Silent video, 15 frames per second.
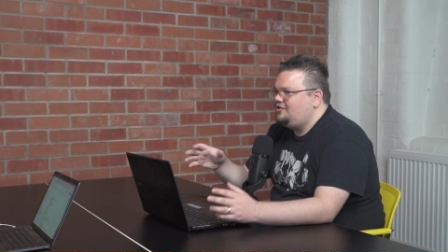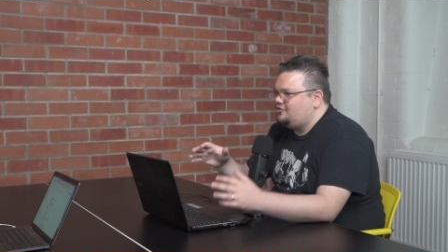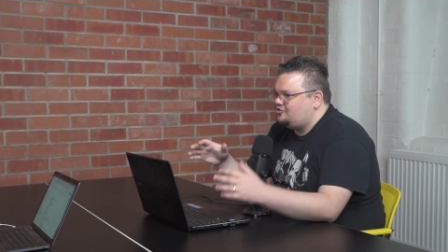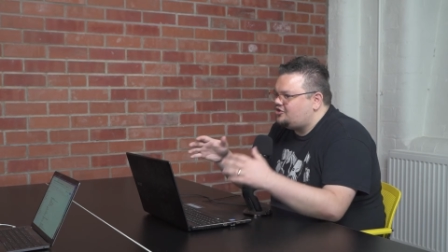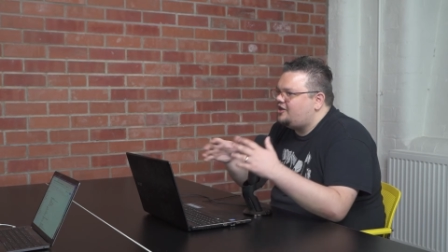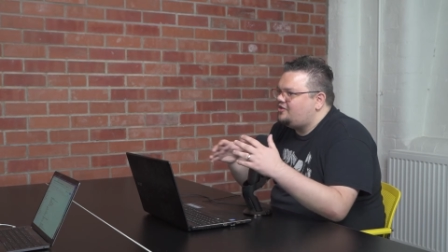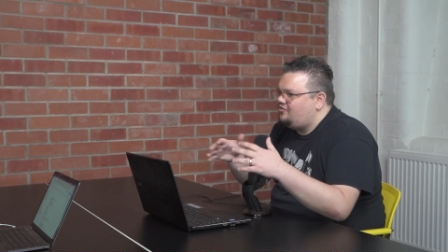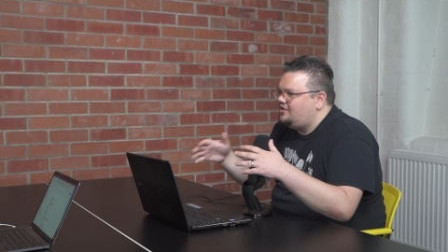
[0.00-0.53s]

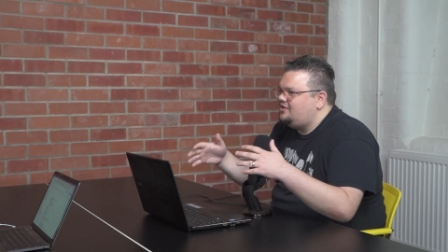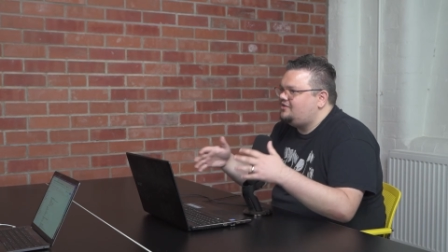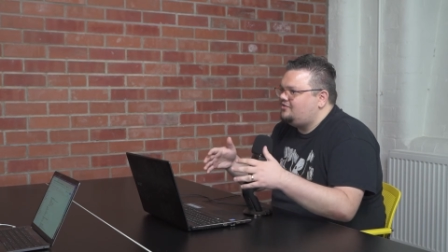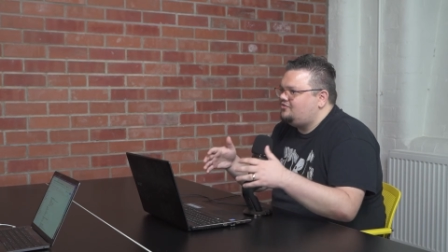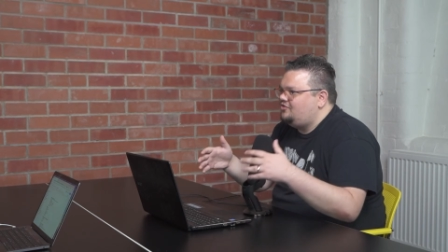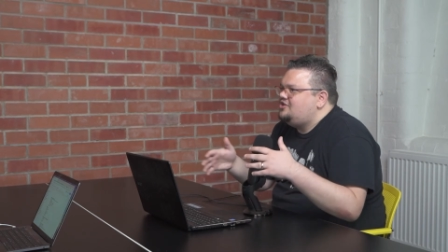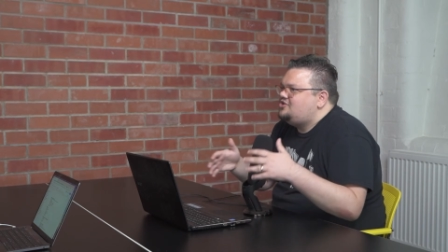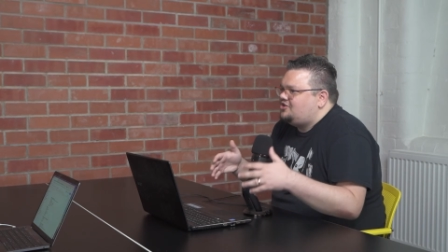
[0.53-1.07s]
try and
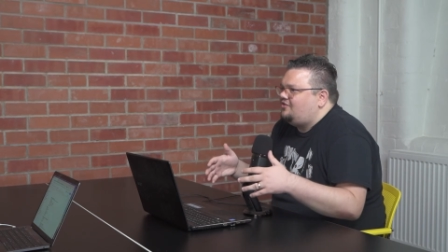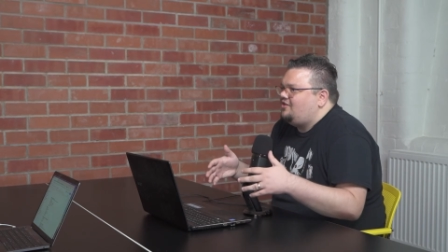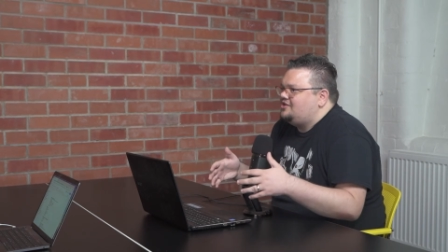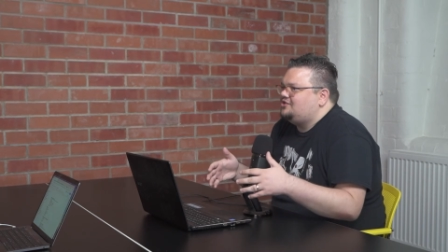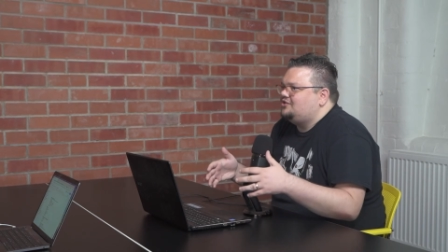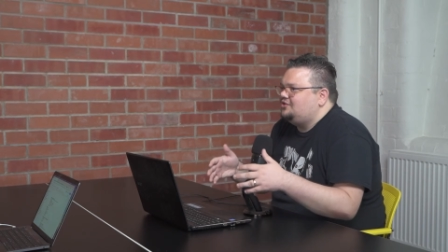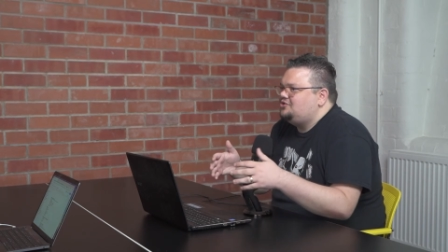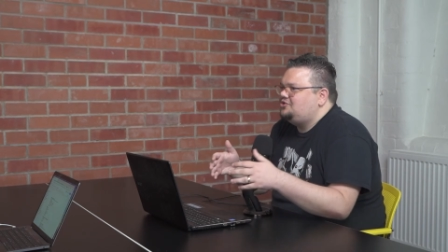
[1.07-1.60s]
reach a
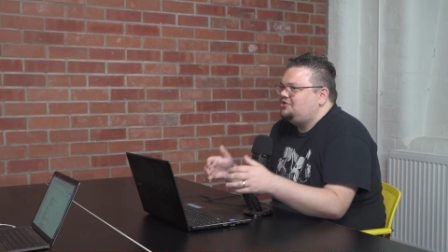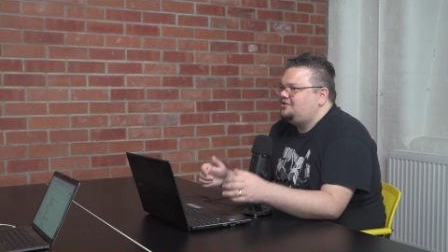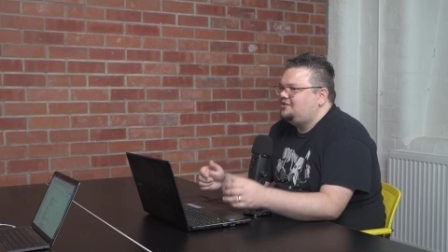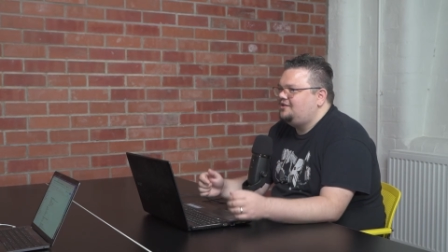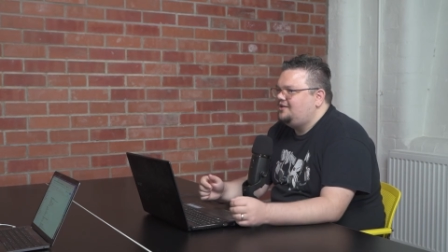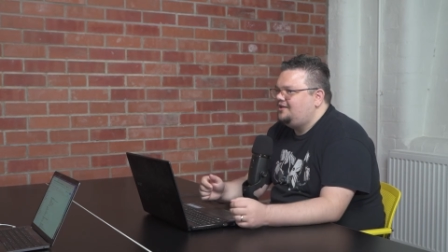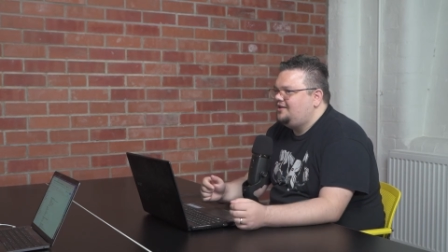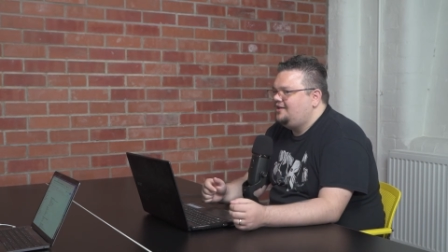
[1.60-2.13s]
resolution,
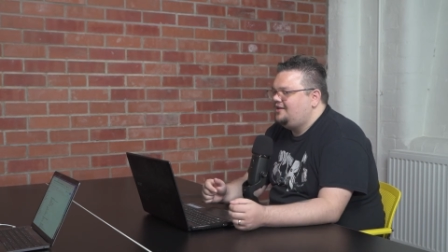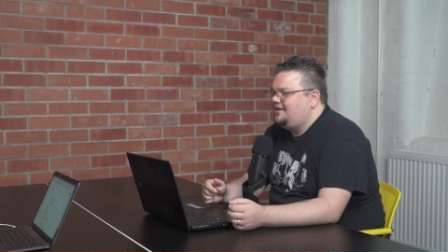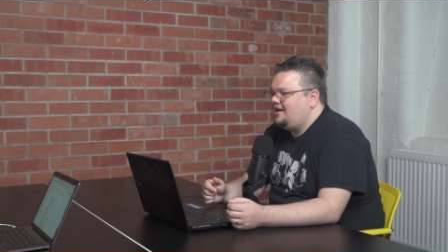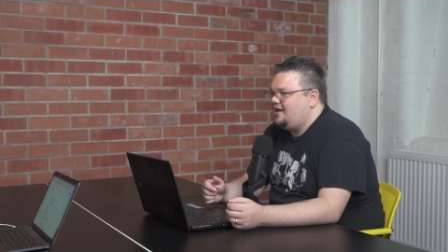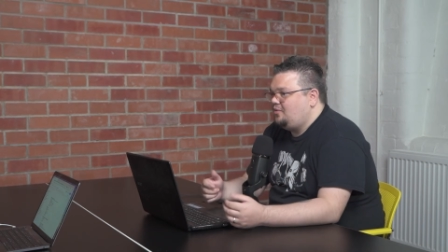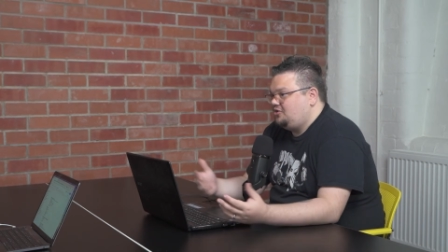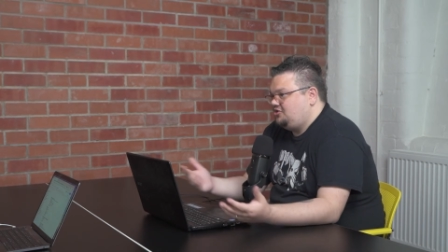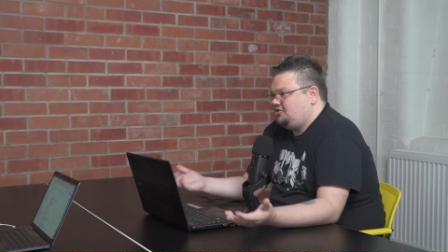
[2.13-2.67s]

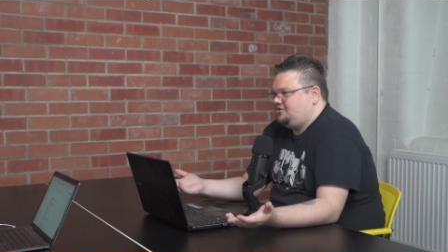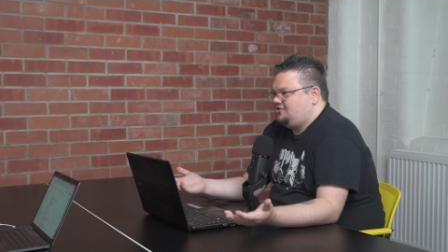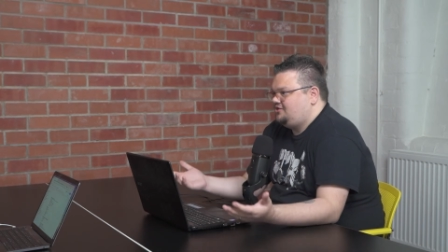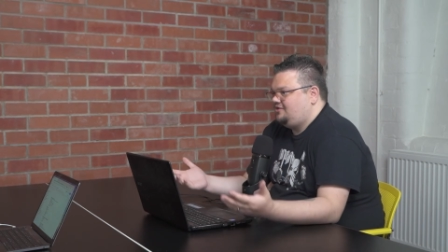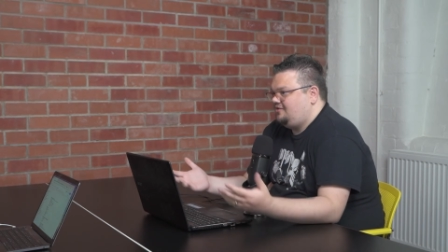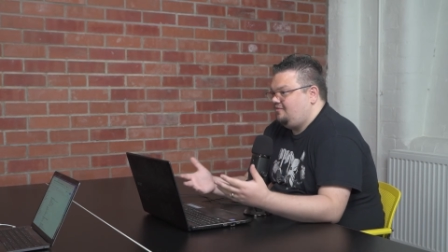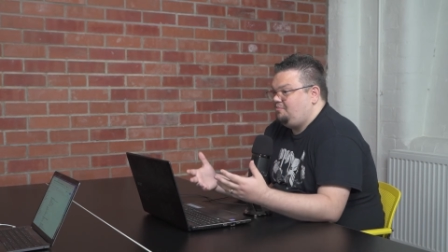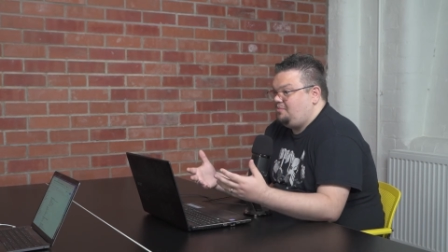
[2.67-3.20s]
which
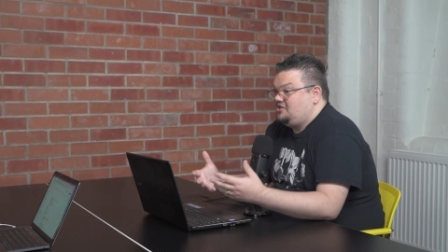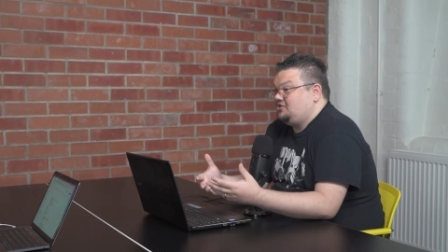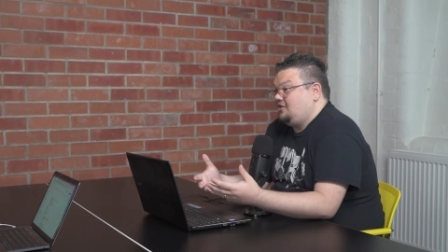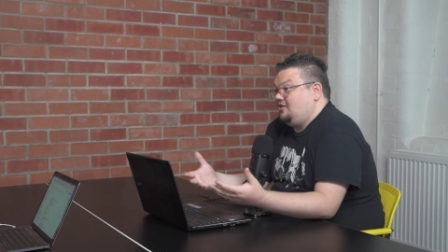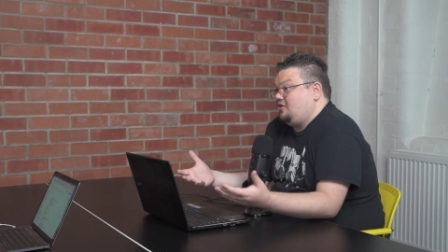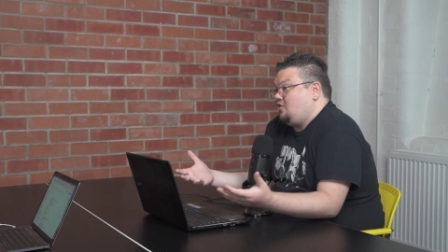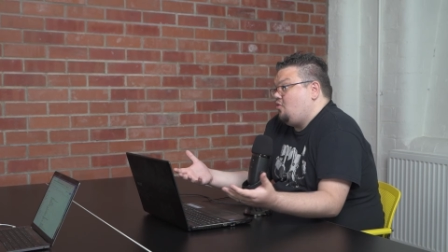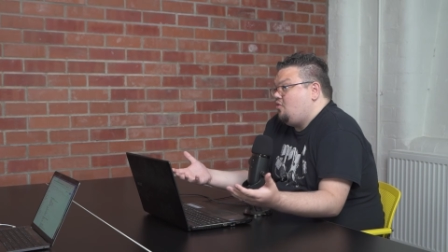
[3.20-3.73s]
is basically
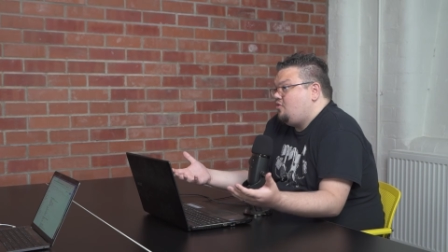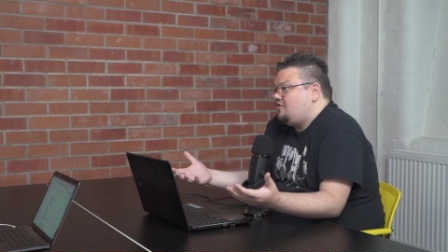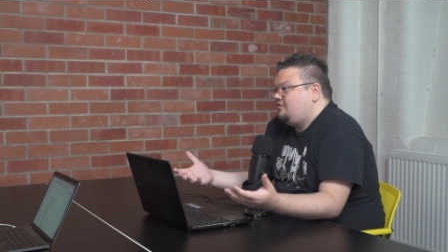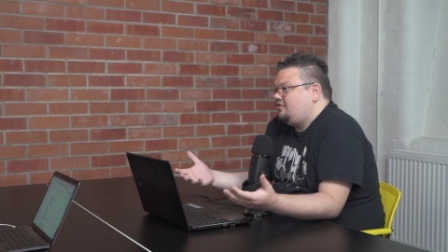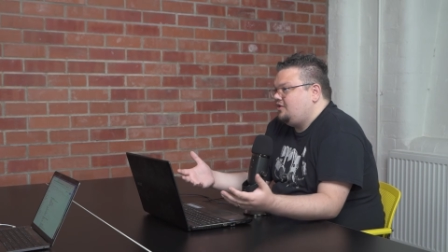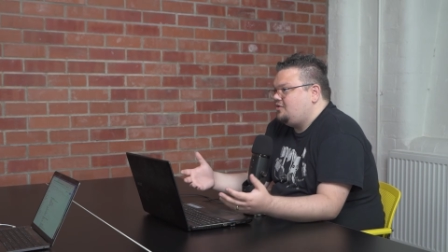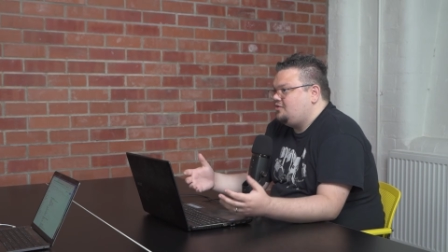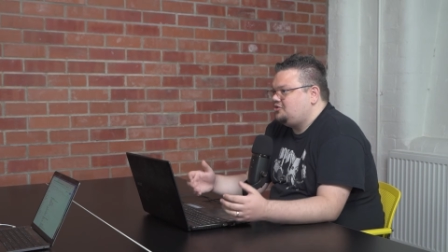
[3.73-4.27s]
the core
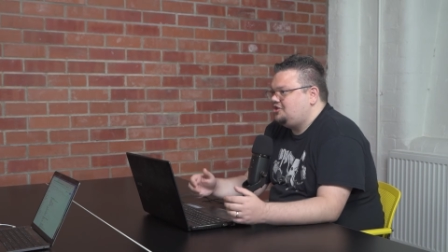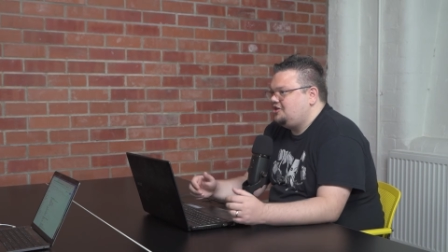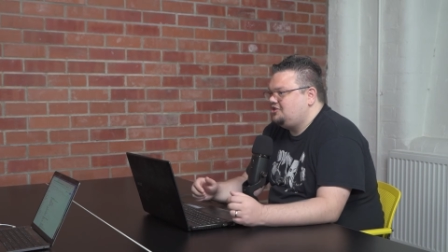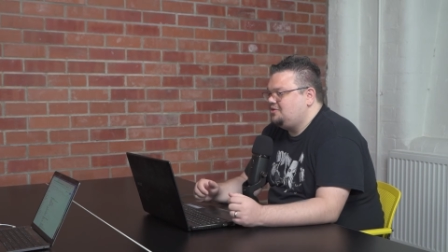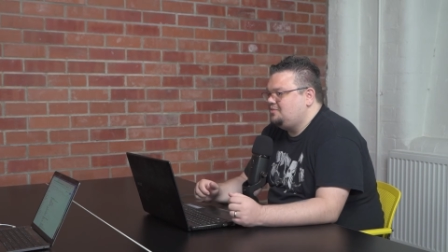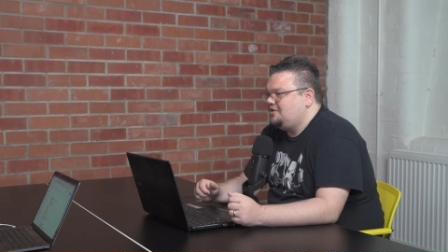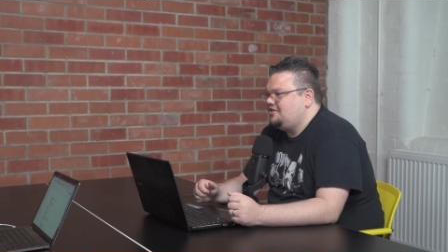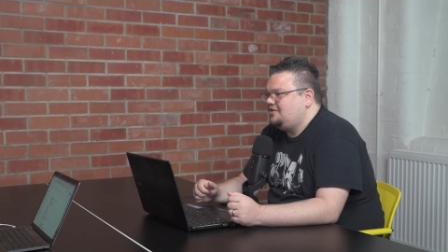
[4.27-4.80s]
of
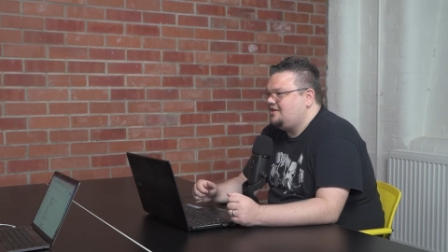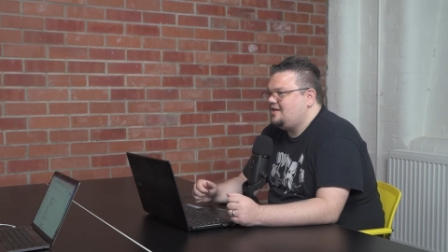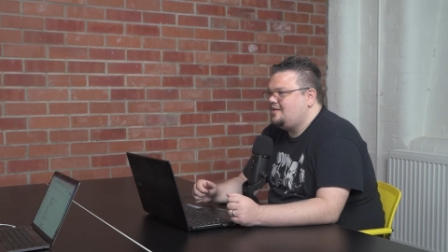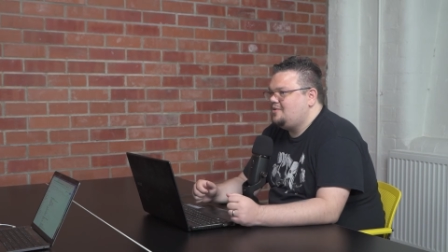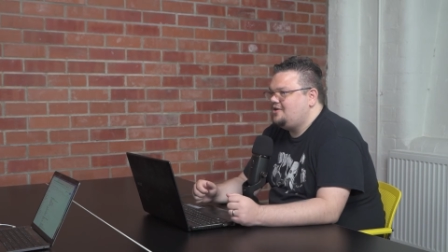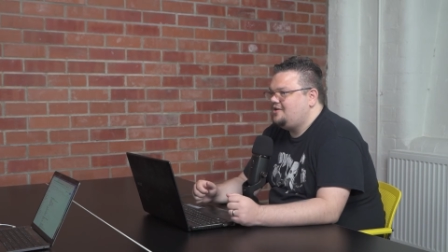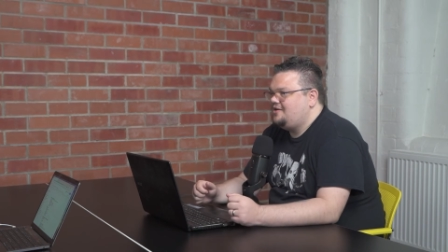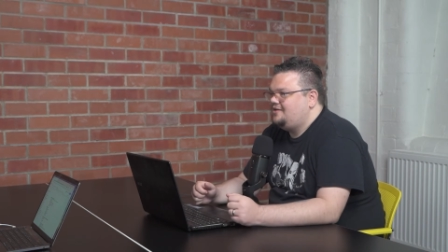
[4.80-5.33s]
negotiation when you think
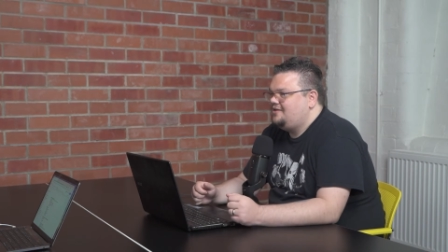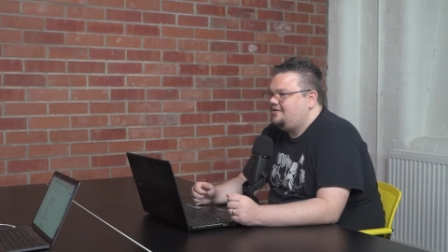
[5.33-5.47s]
about it.